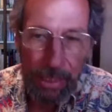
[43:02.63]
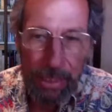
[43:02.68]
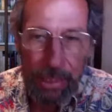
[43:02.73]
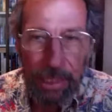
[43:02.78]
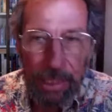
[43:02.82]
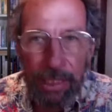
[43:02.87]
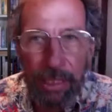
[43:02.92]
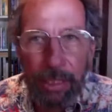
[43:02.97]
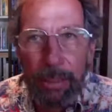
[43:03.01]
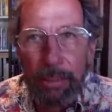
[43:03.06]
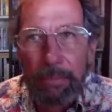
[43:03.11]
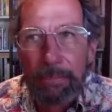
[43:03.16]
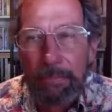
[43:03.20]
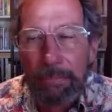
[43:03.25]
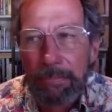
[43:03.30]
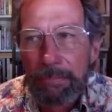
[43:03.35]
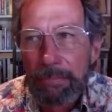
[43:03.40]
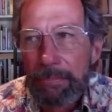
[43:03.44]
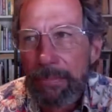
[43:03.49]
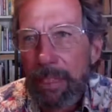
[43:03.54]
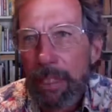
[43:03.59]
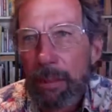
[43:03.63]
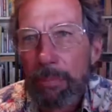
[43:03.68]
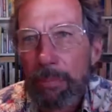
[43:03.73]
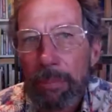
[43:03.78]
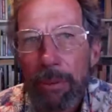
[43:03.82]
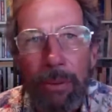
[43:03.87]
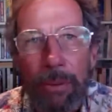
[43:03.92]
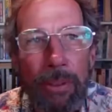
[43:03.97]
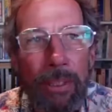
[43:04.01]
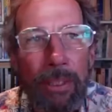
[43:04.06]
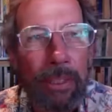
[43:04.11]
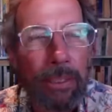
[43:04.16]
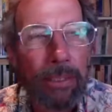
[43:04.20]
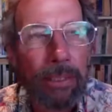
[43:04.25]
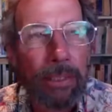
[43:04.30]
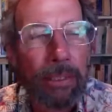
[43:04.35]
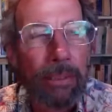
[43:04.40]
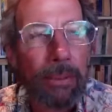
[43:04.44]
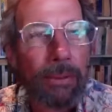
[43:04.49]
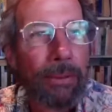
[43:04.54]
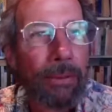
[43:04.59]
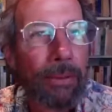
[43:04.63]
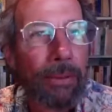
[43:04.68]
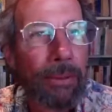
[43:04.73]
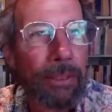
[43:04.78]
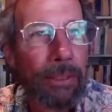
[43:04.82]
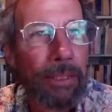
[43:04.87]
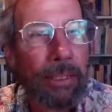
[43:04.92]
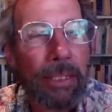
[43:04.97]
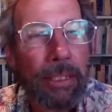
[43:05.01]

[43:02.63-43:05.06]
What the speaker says: as a poet in the schools